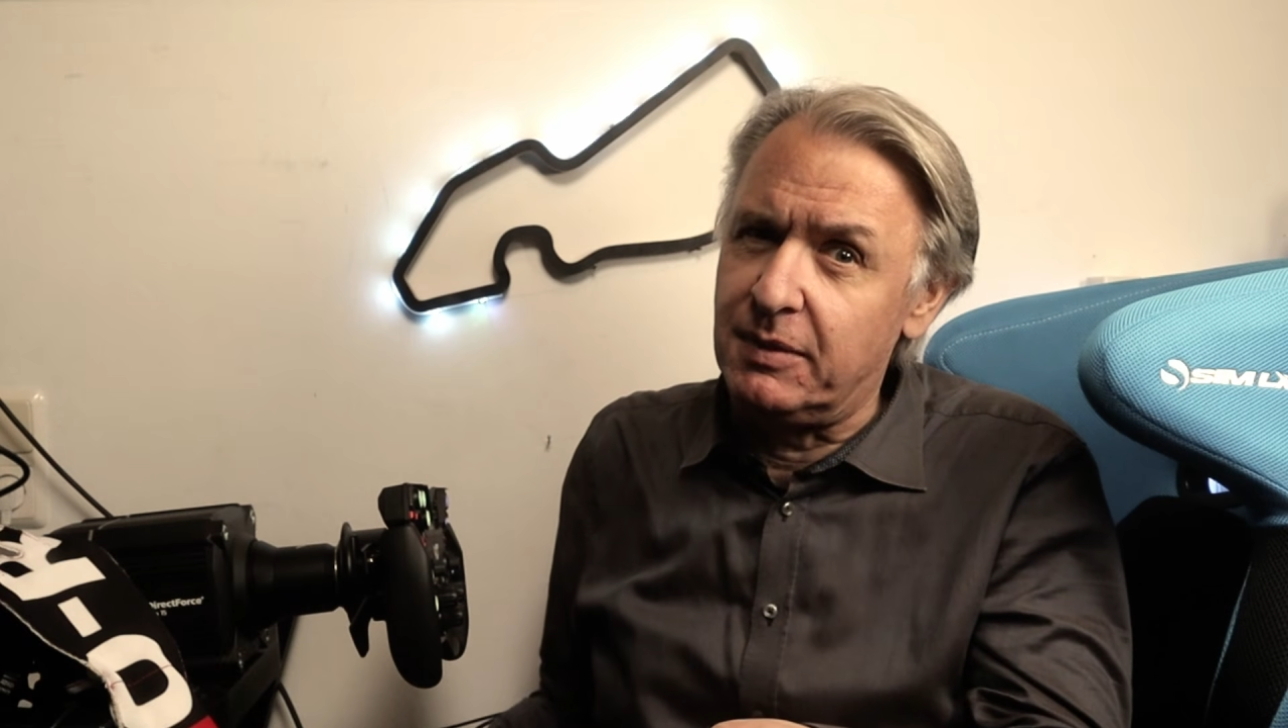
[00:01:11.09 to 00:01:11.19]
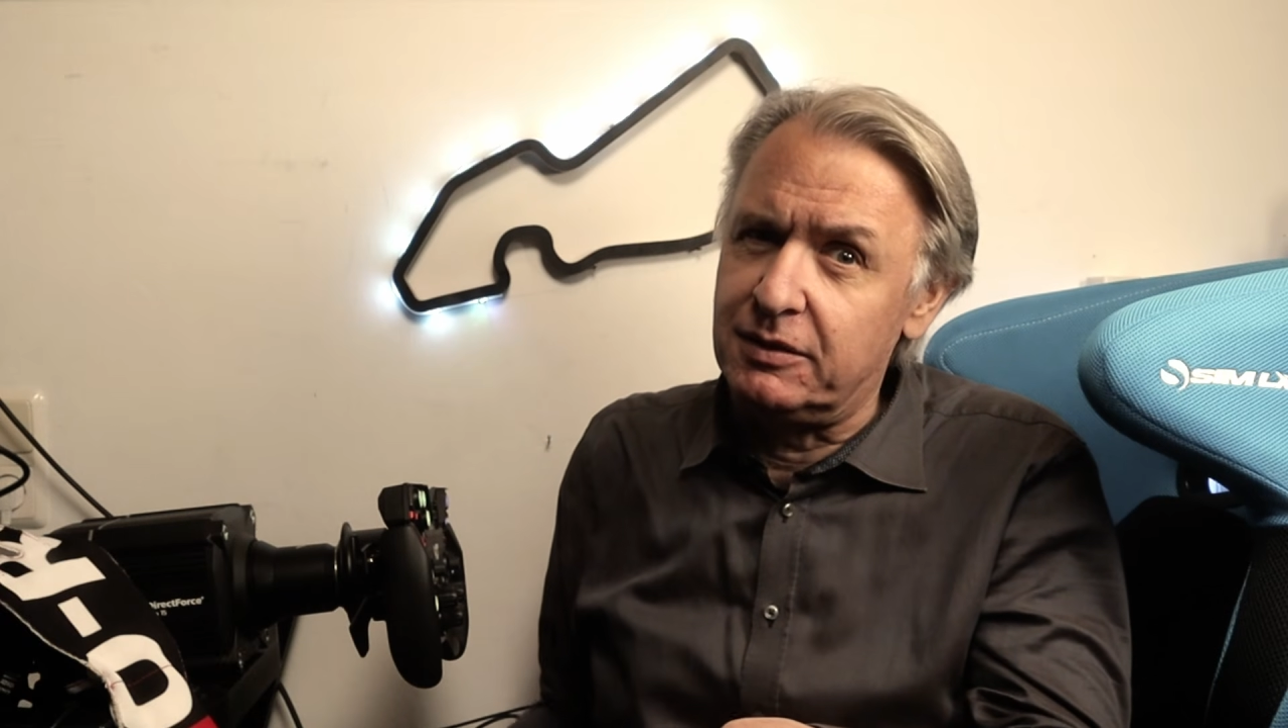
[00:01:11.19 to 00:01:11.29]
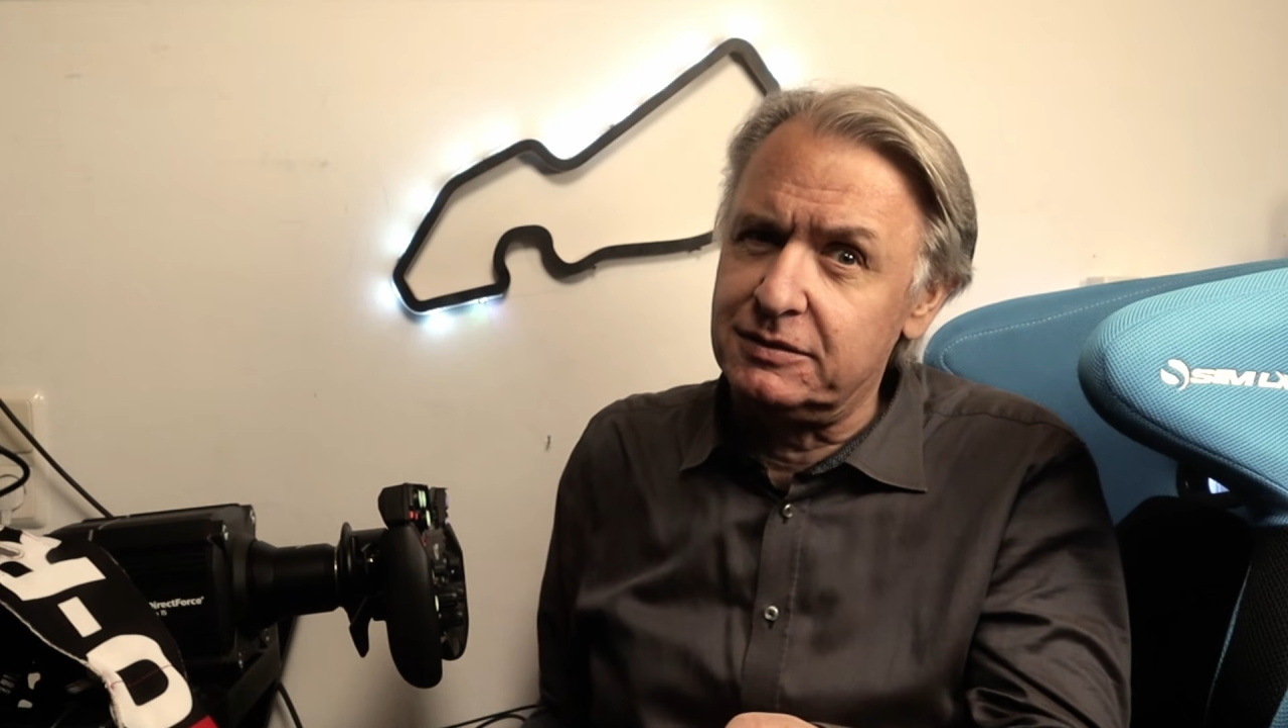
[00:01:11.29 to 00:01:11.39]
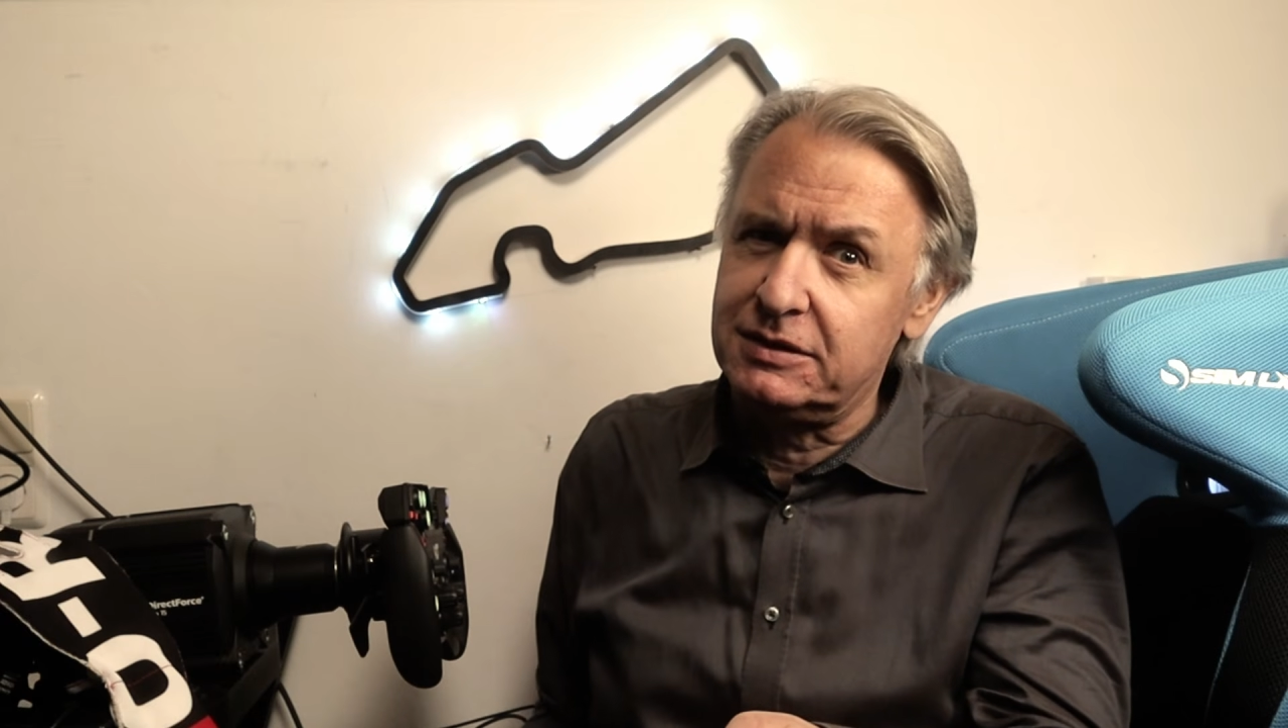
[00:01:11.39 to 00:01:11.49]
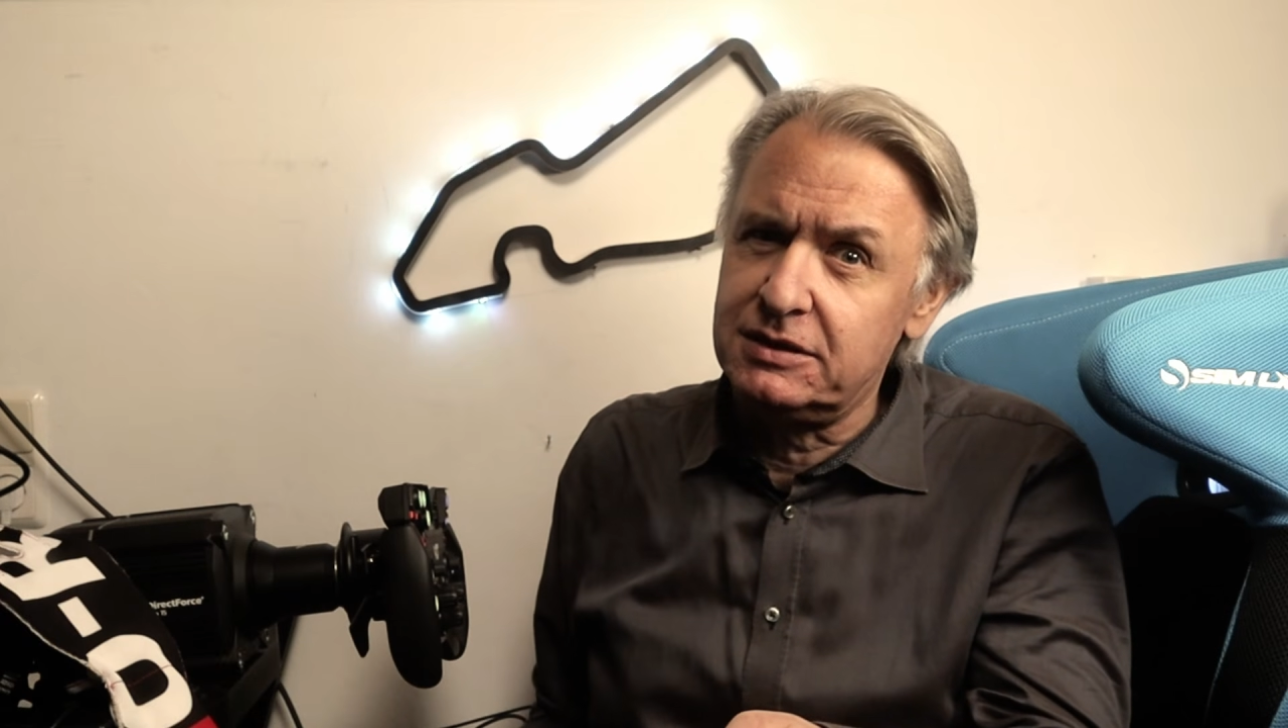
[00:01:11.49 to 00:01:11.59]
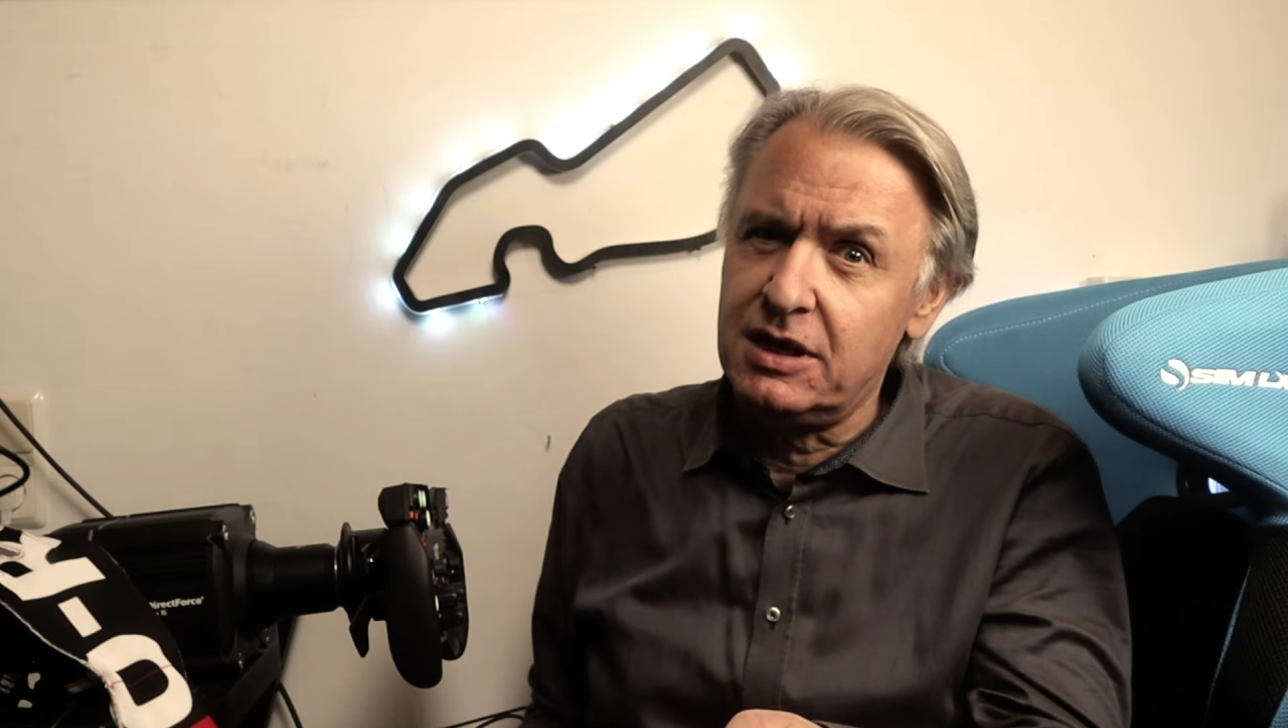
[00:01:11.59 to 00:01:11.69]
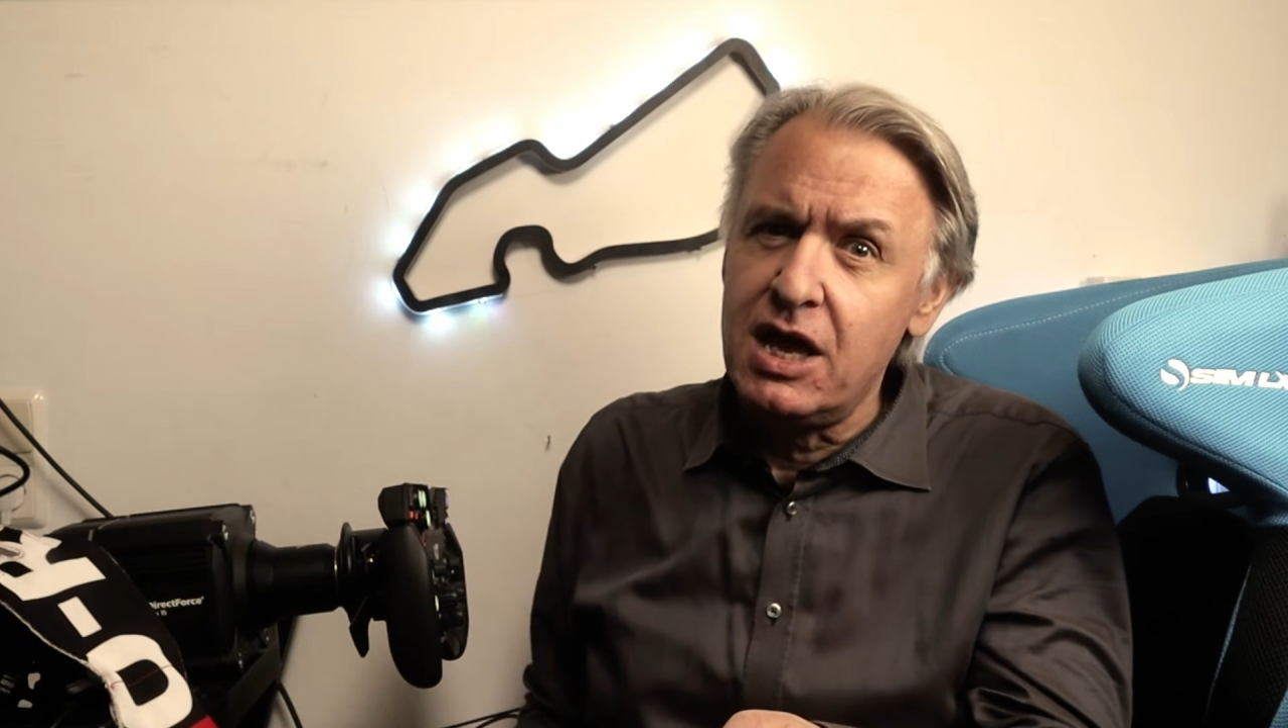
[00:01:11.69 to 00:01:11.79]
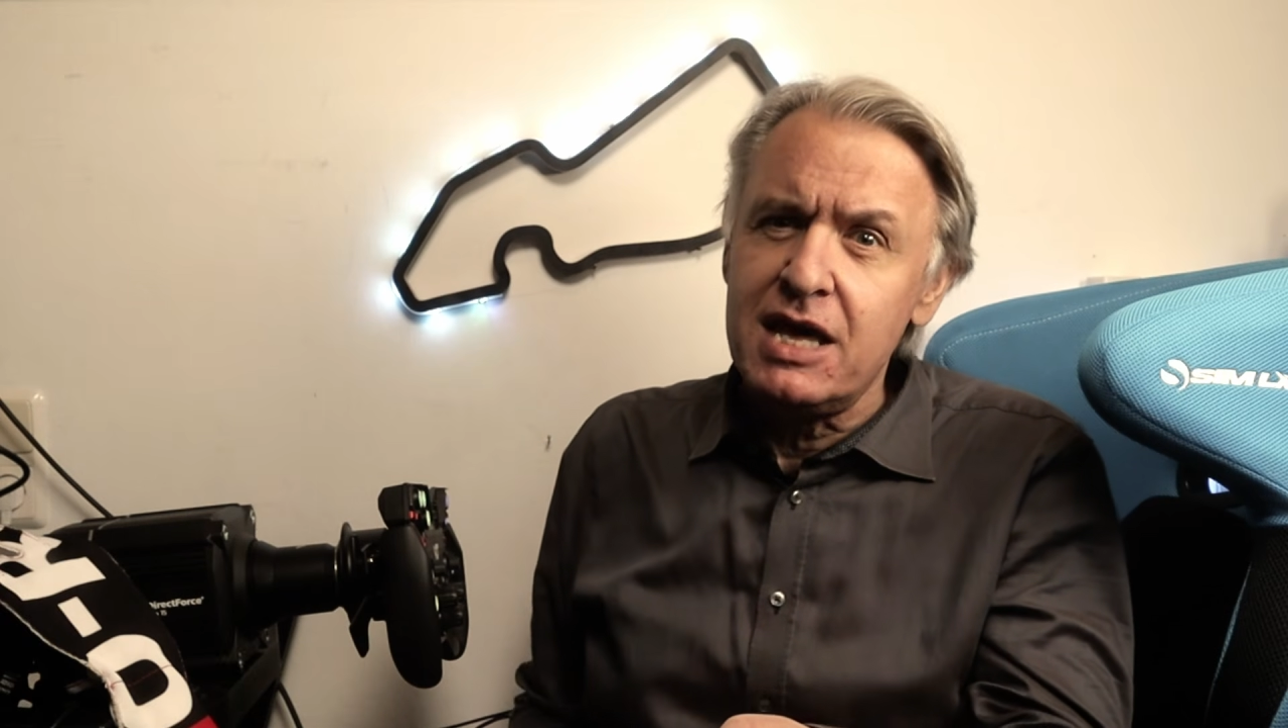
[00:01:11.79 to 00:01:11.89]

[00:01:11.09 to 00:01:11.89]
mounts.